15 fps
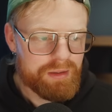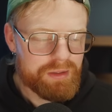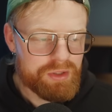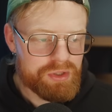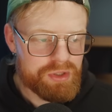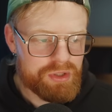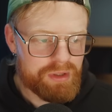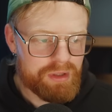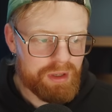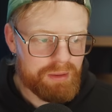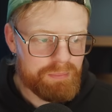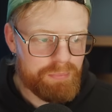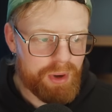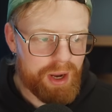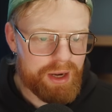just
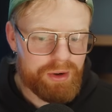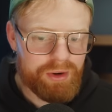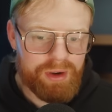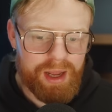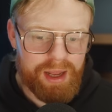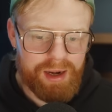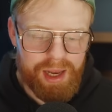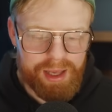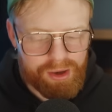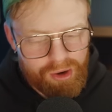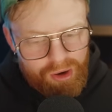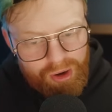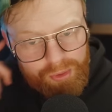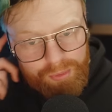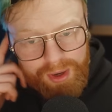brighter, and like
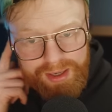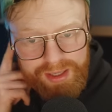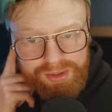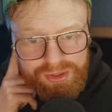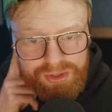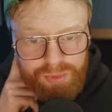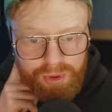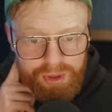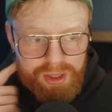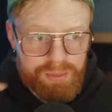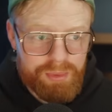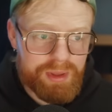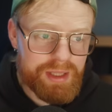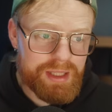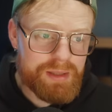already just working
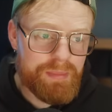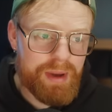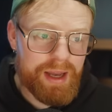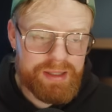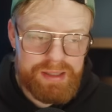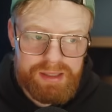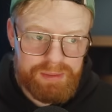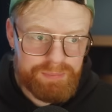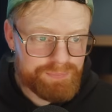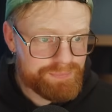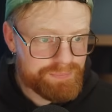with this mask,